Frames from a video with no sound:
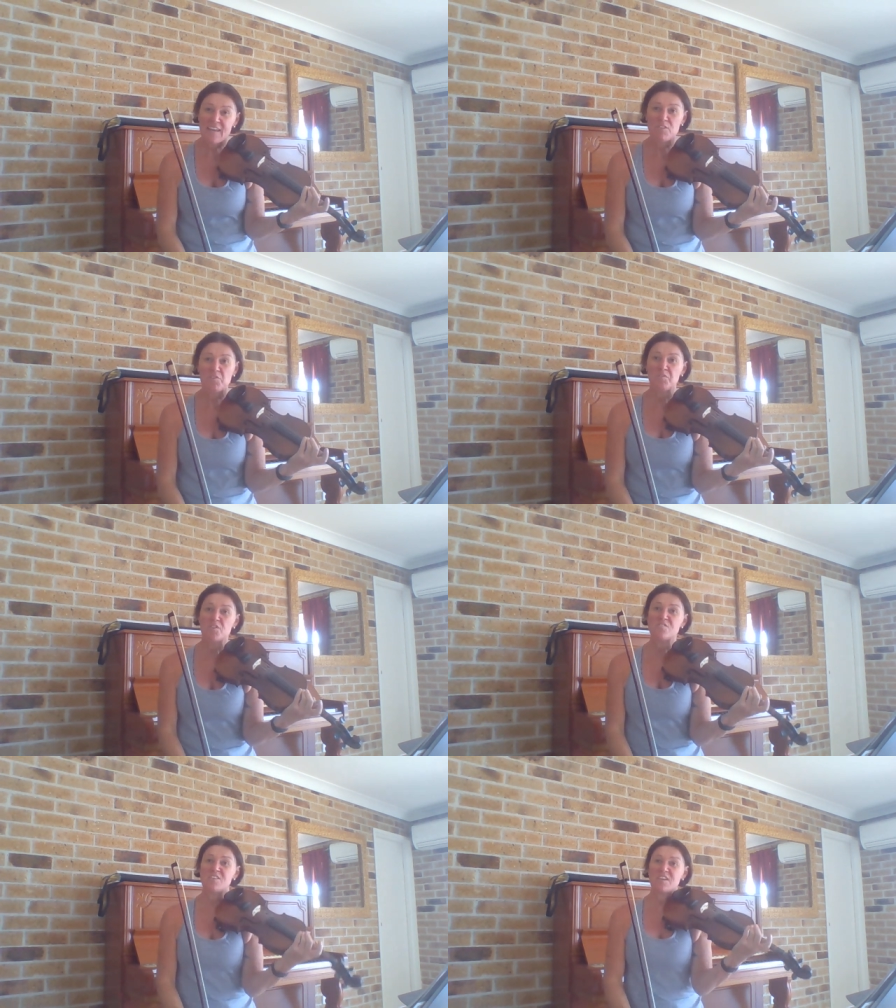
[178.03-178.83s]
again, the
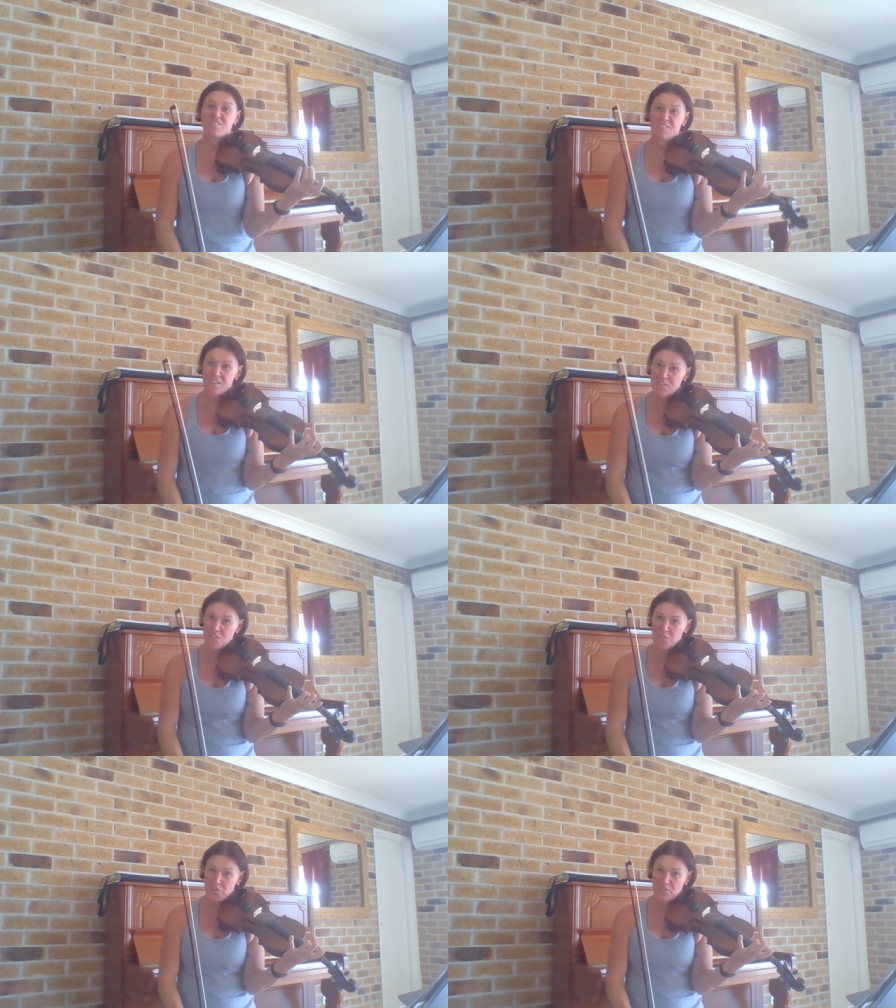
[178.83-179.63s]
first thing is getting
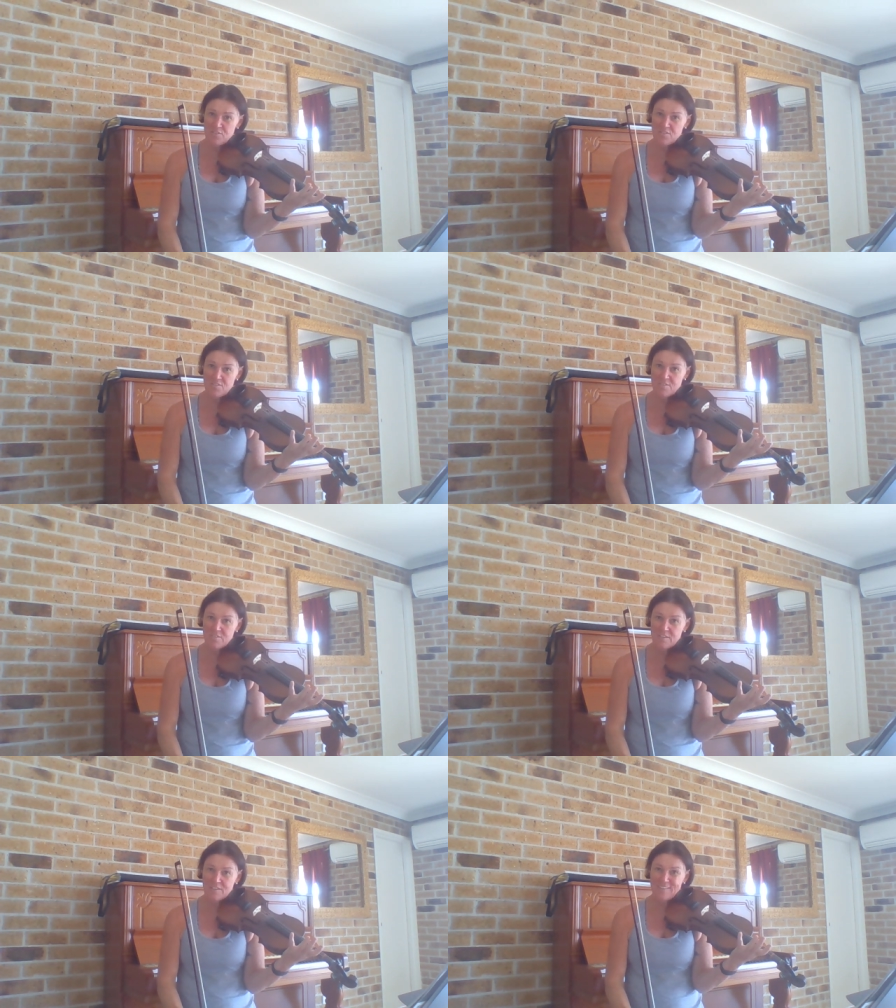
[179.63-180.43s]
the notes.
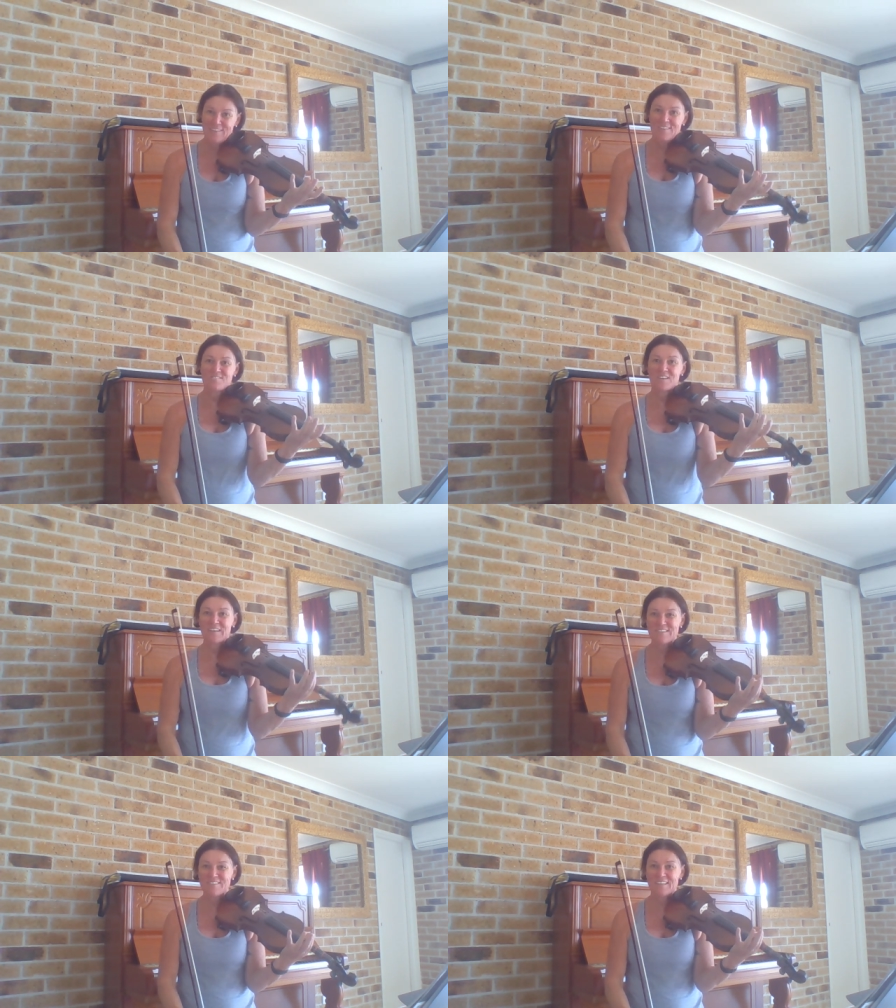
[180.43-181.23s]

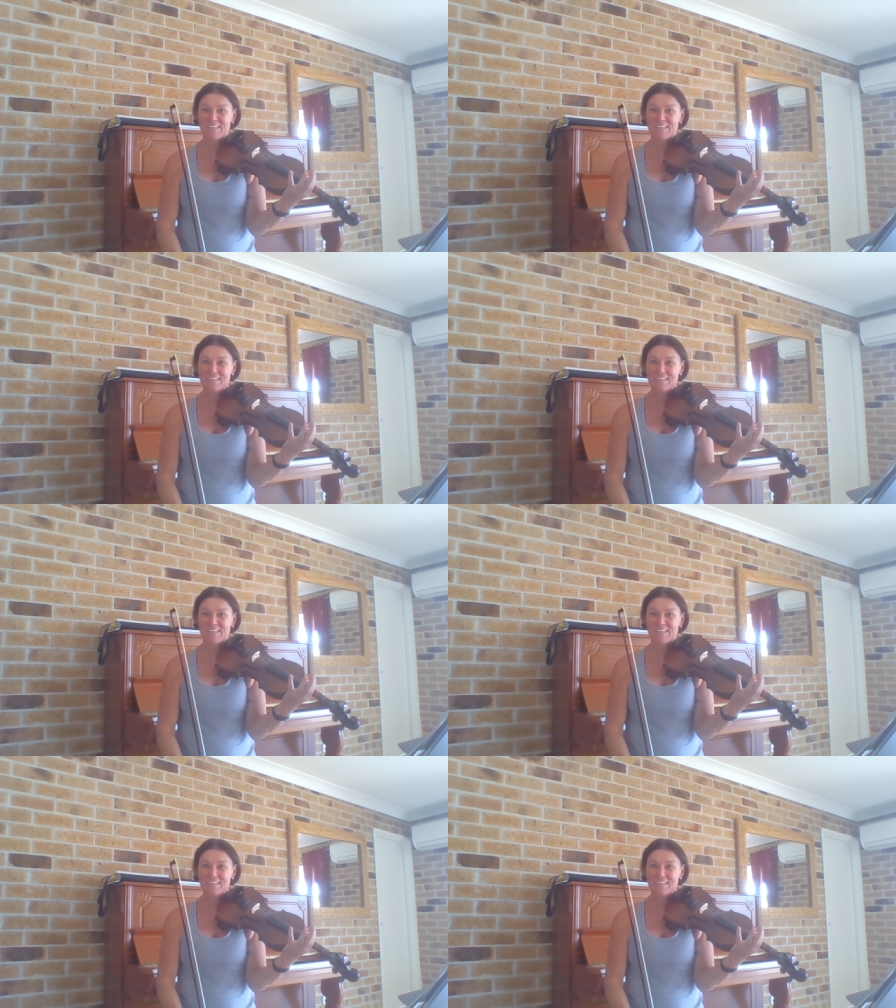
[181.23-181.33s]
Second